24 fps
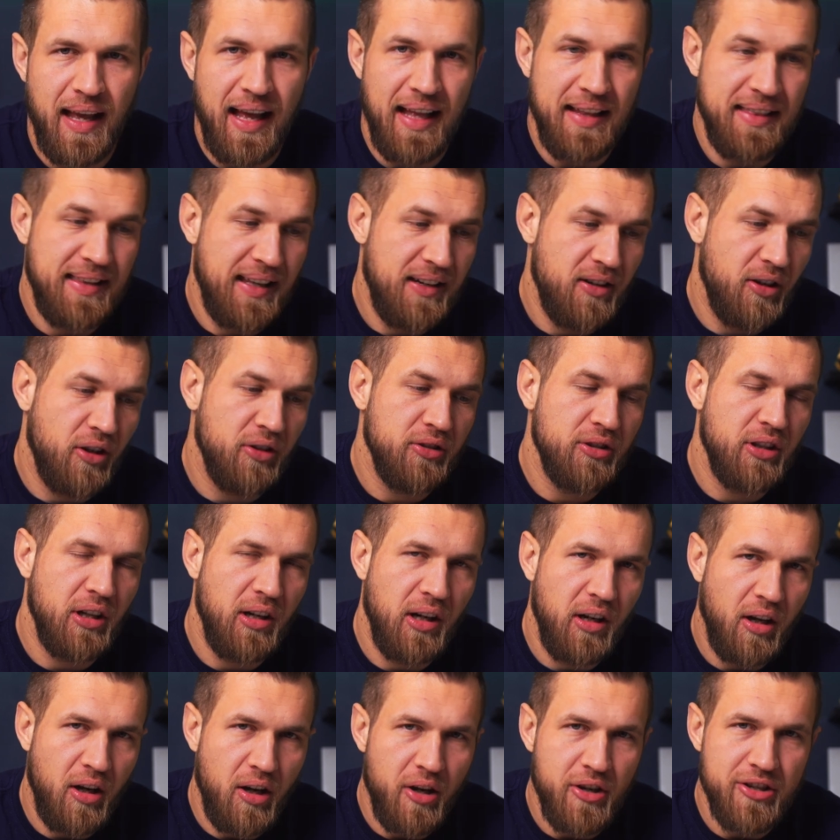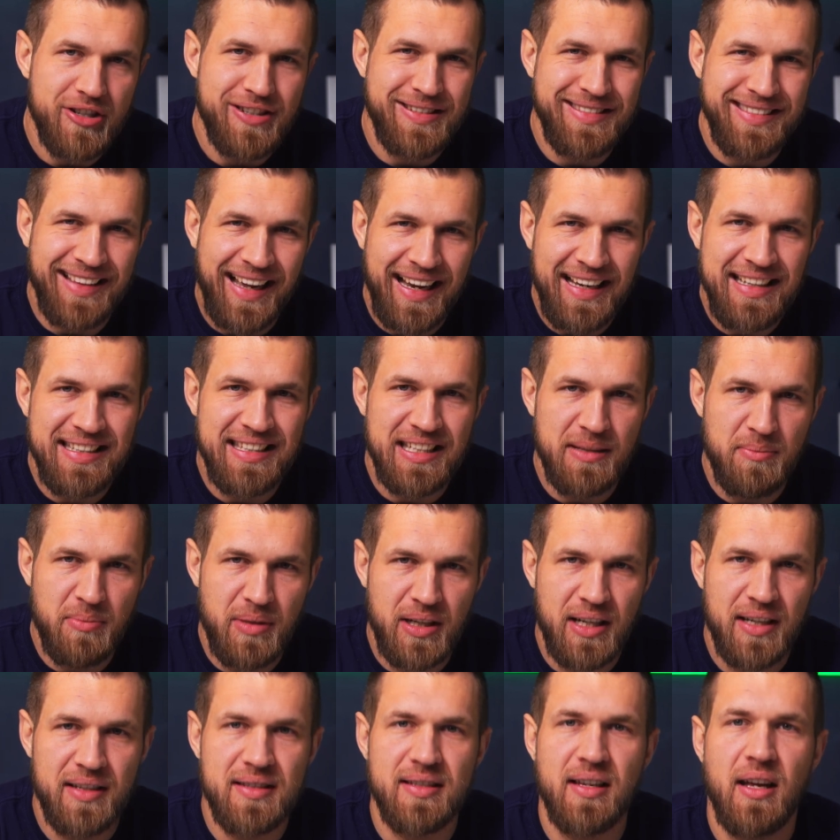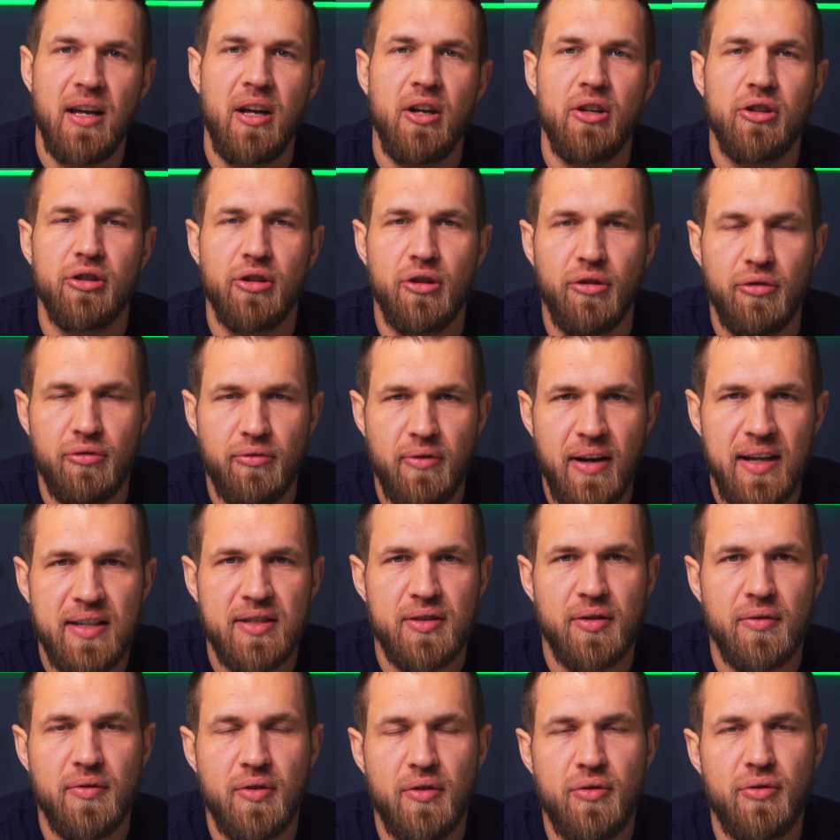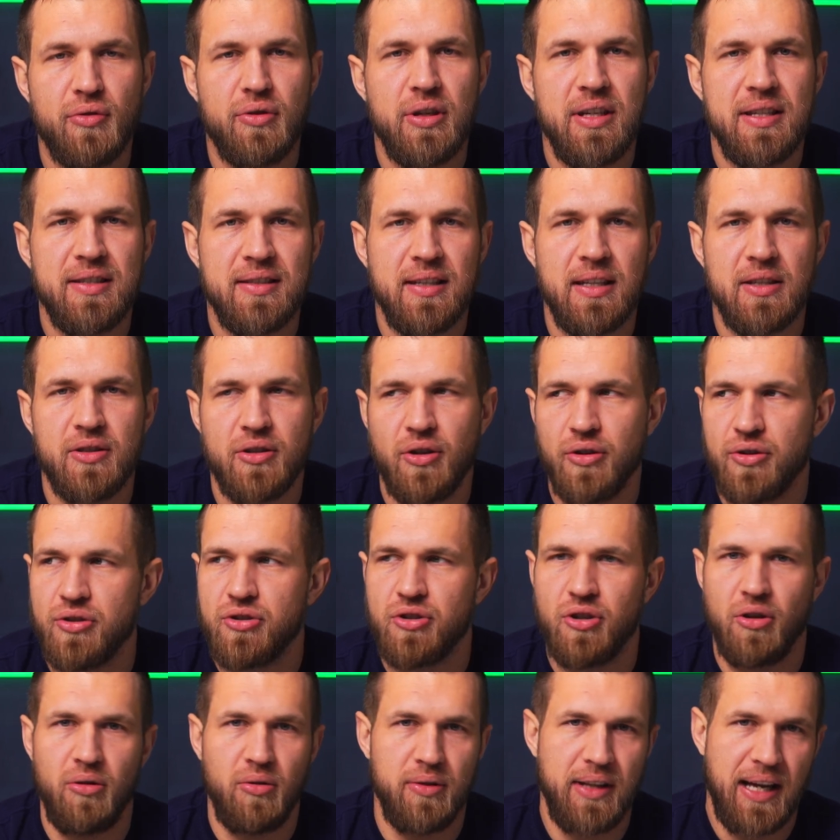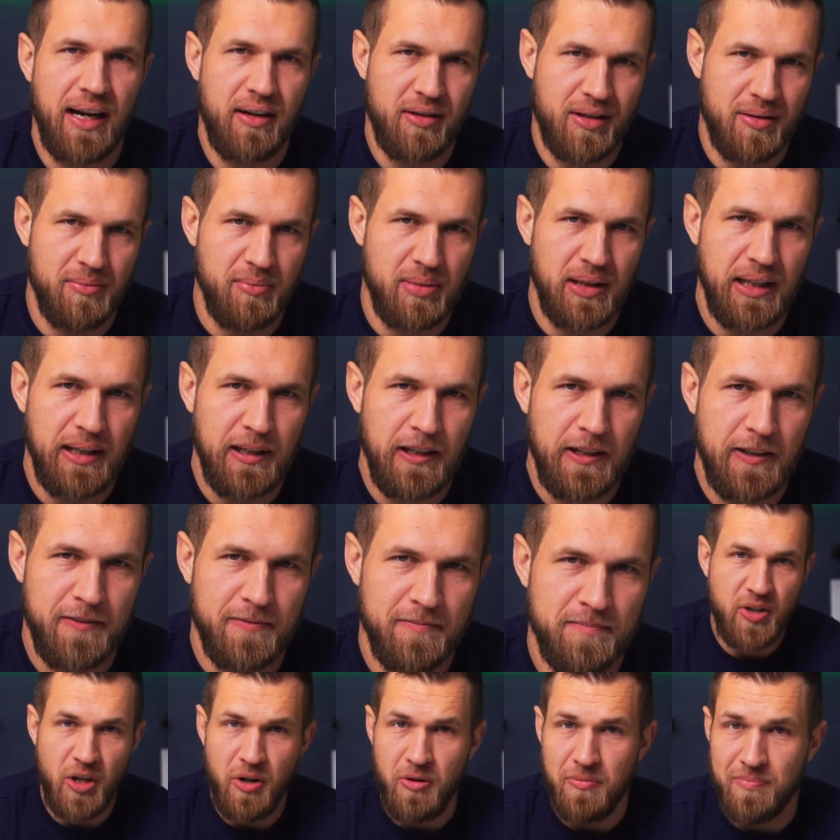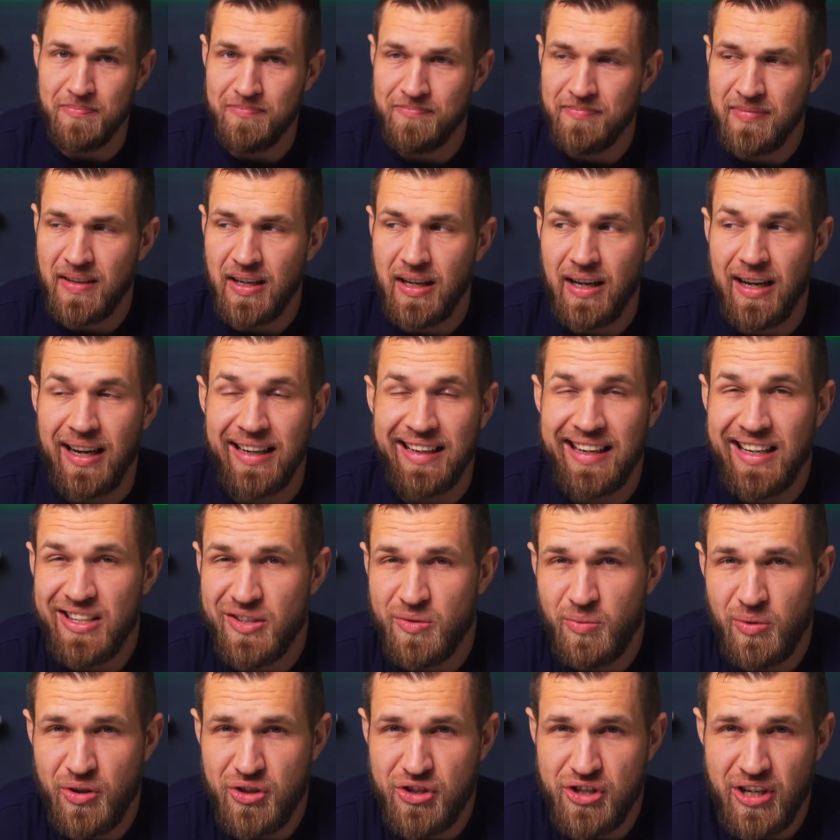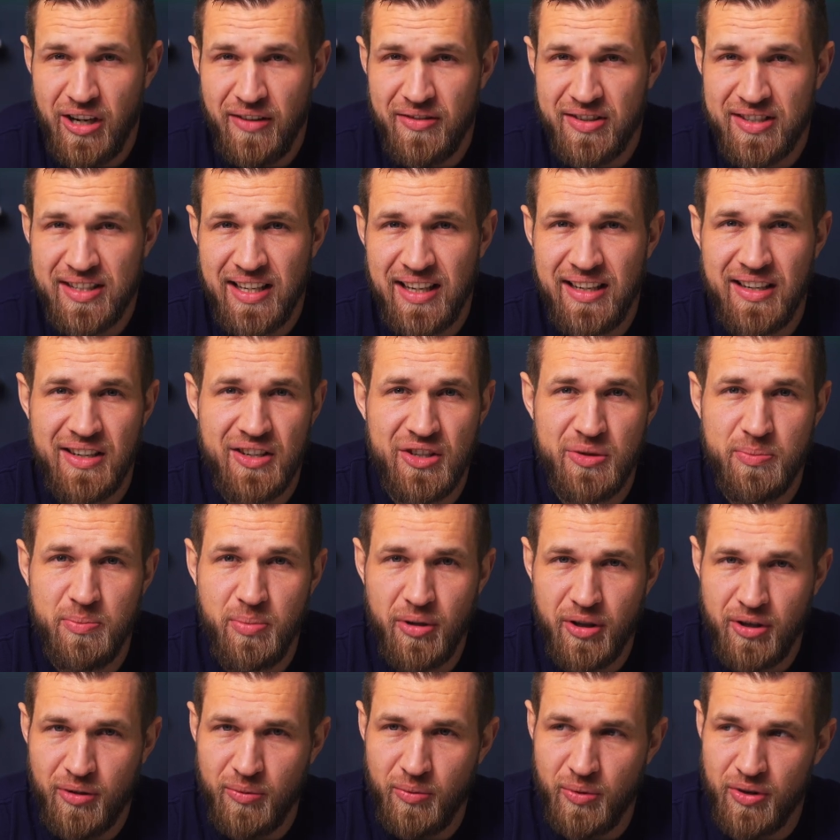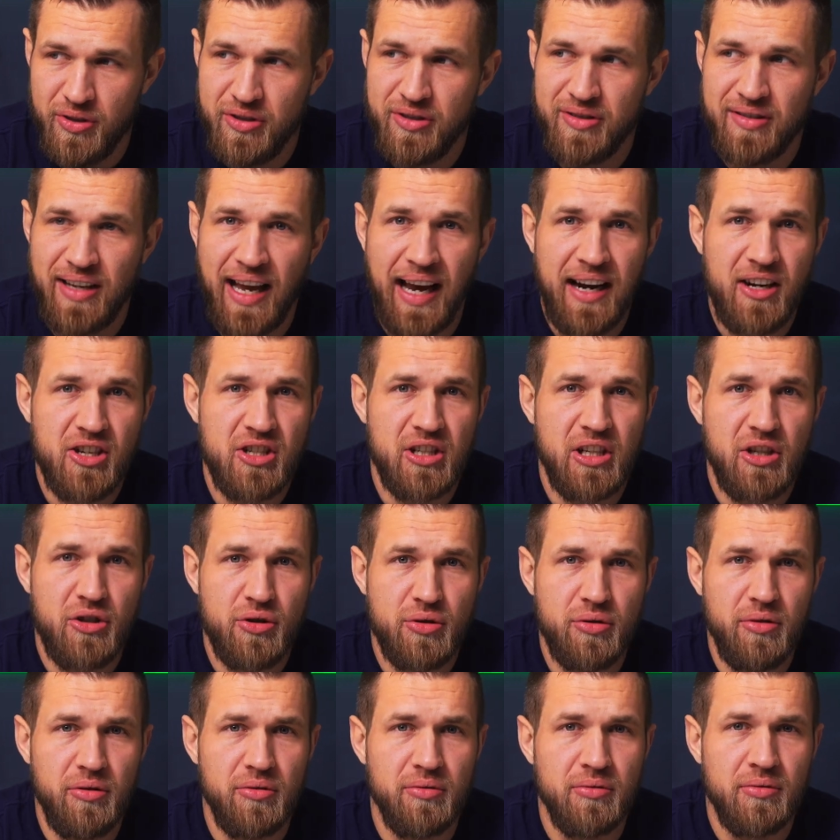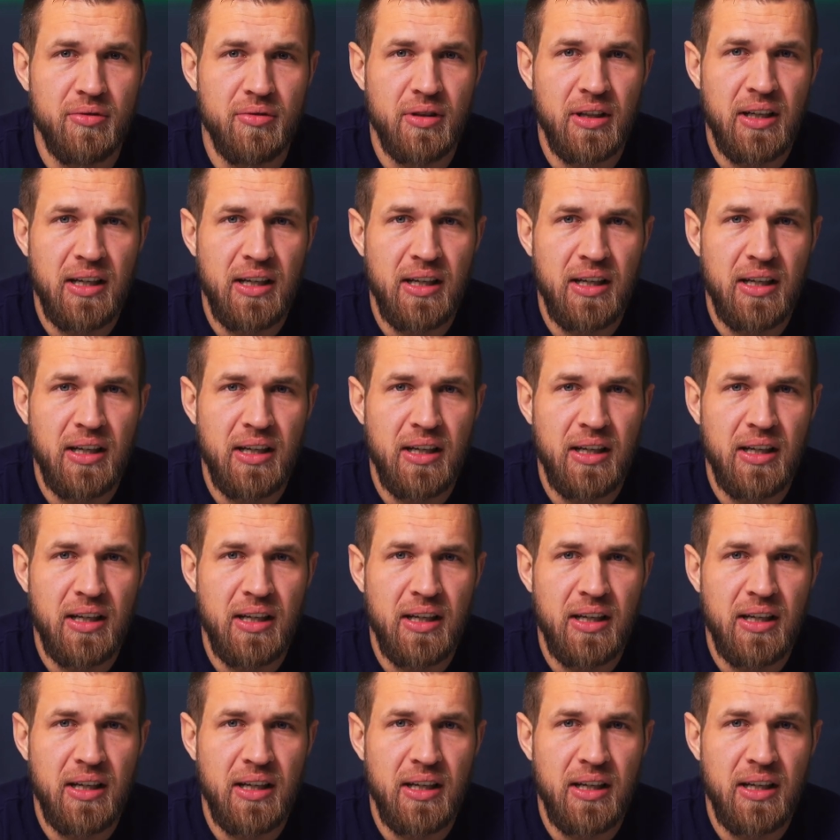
And then on the last 90 minutes, the rest of the 3 seats got sold out completely. So I guess what Jeff said in his book was actually true.